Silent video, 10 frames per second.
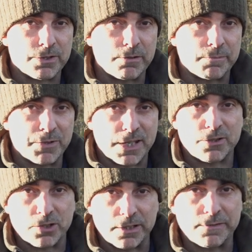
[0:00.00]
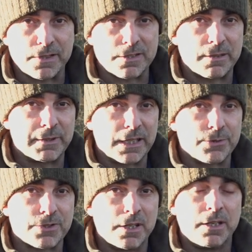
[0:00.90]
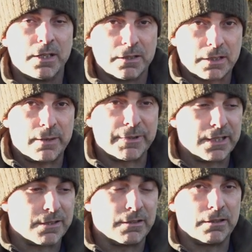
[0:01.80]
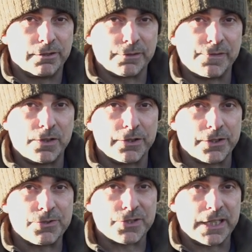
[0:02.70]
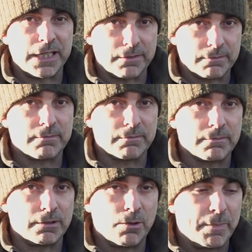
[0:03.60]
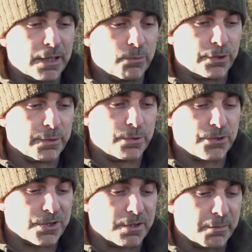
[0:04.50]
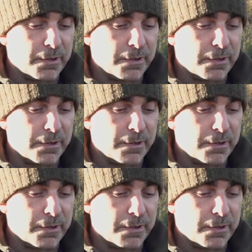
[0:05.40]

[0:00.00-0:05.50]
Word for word: So potentially if there's something else coming into the line of fire, you see it a lot better than what you would just in the